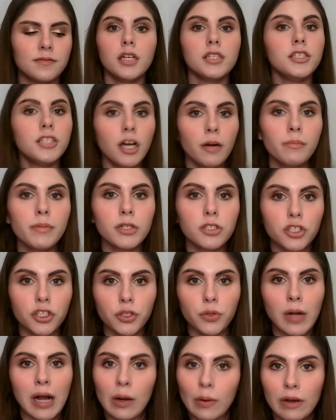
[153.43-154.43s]
Number
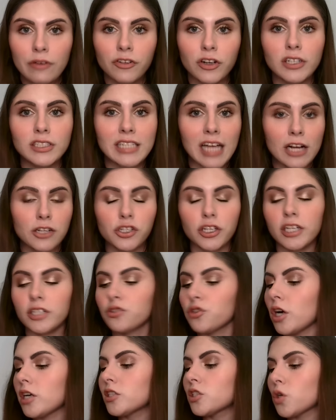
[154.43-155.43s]
two, however, is actually a
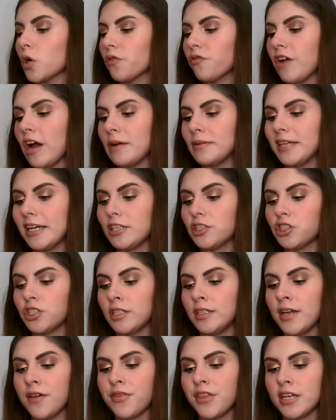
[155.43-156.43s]
drugstore
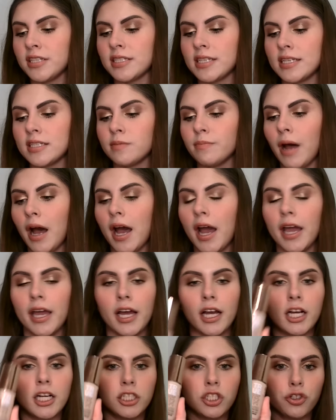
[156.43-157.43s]
foundation. This is
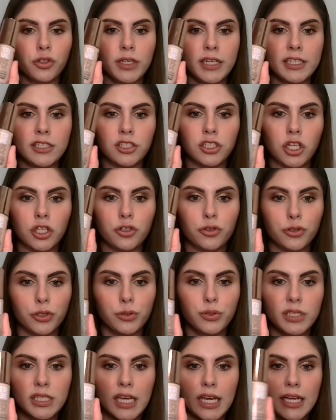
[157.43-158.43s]
my Catrice
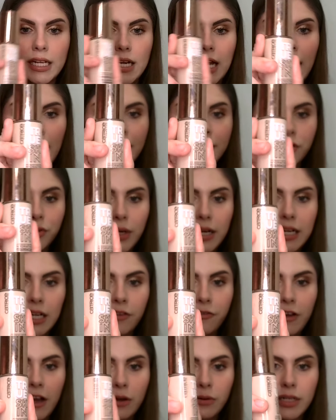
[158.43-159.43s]
True Skin
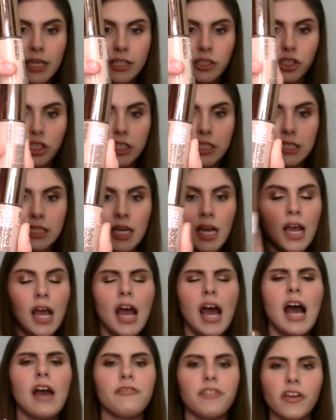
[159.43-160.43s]
Hydrating Foundation.
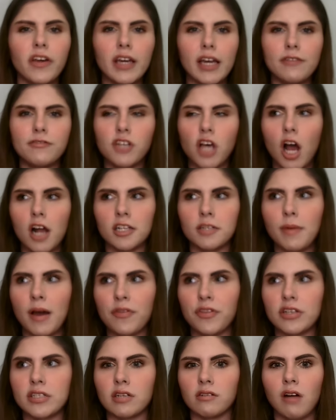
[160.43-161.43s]
I feel like I've talked
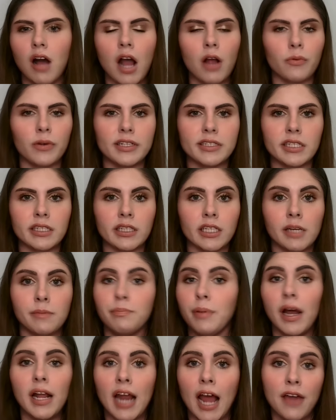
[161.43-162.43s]
about this a lot recently,
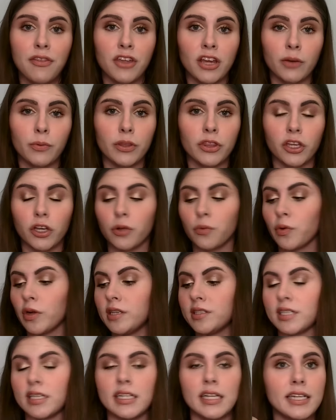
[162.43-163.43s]
but I think with good
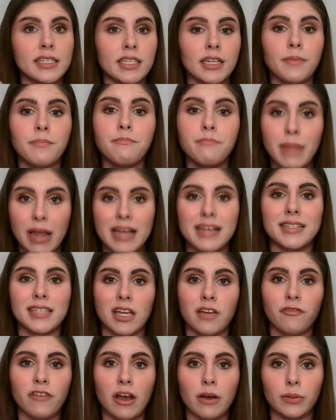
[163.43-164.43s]
reason. It's an
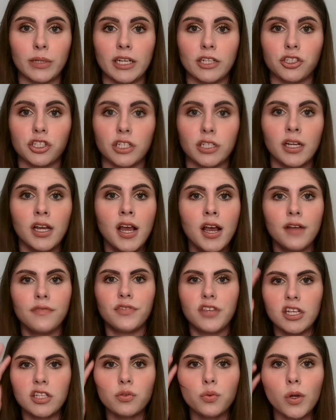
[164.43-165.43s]
amazing foundation.
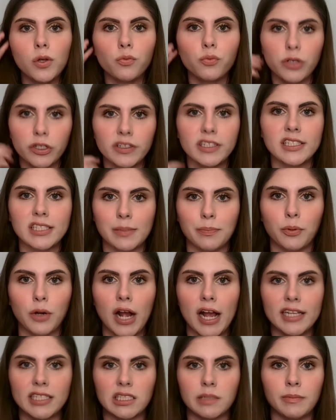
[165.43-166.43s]
This one really
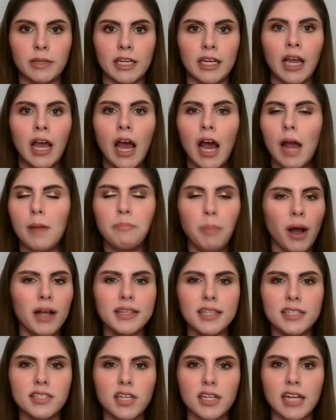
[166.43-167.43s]
surprised me. I
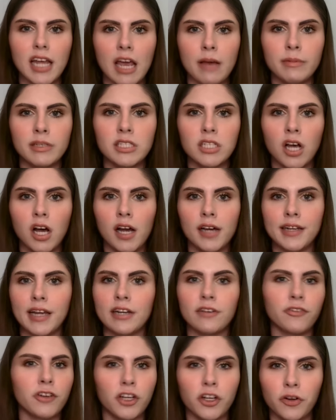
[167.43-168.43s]
bought this on Amazon
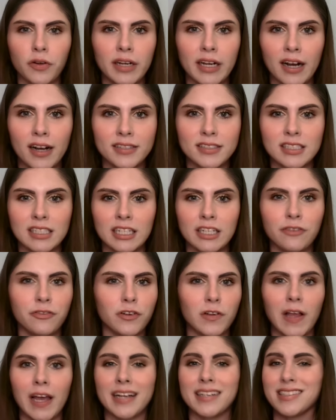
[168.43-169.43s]
out of curiosity
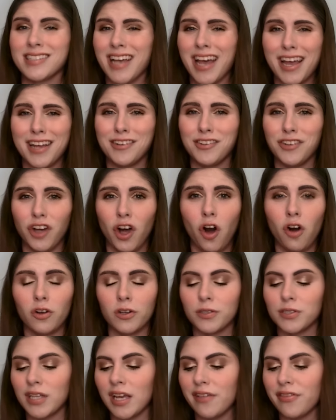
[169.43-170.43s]
for like ten
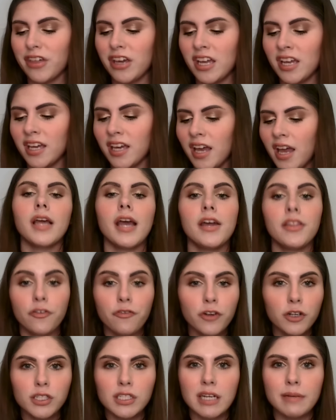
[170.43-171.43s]
dollars, I think. And the
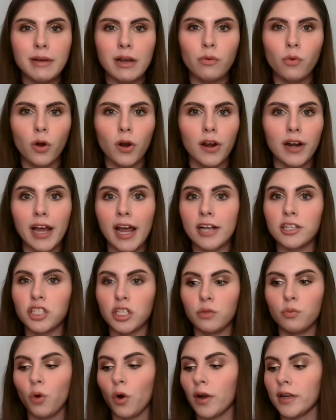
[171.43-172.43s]
first time I wore it, I
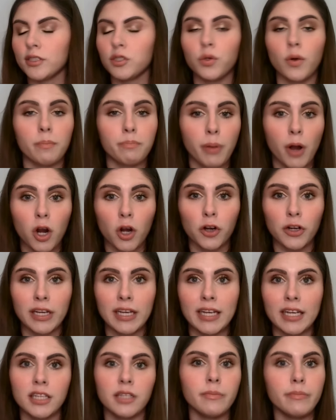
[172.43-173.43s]
actually wore it to a
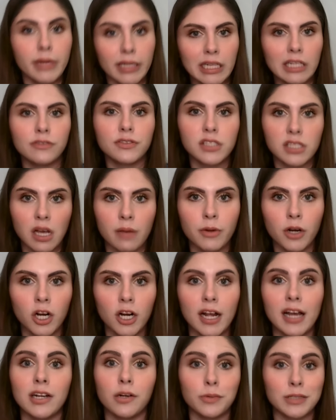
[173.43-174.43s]
party in the middle of summer,
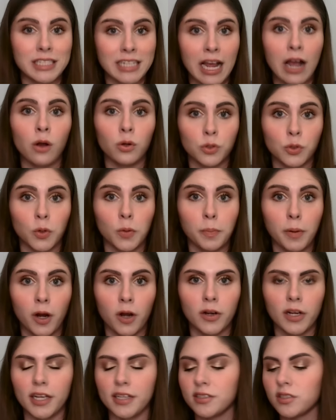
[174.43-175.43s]
and it was an outdoor
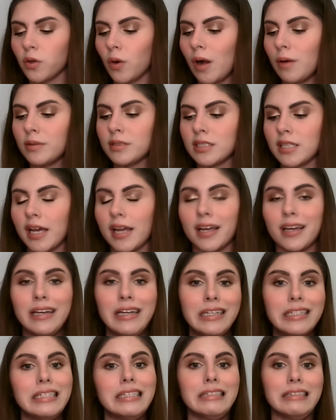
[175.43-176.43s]
party. So I was like,
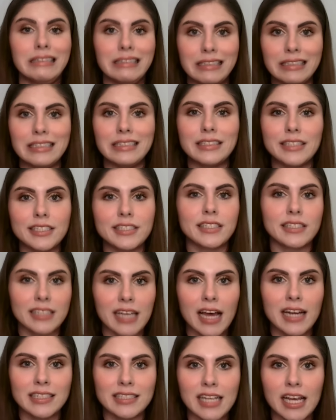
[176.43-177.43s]
oh, this is
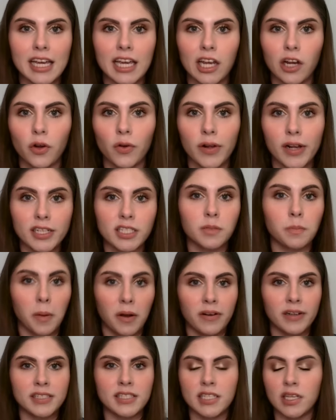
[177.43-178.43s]
kind of taking a risk,
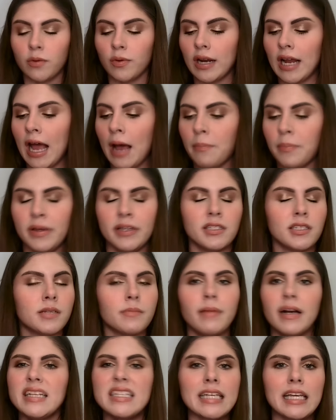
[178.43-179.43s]
but let's see what happens.
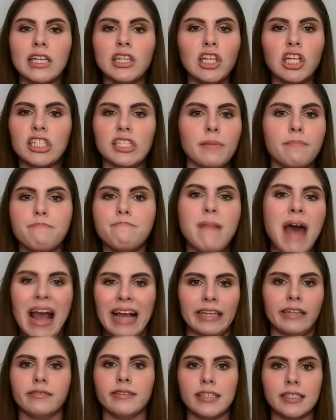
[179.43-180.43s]
My skin looked
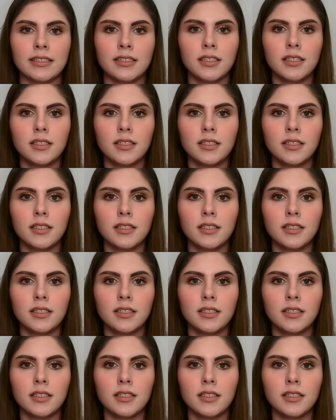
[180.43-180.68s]
immaculate.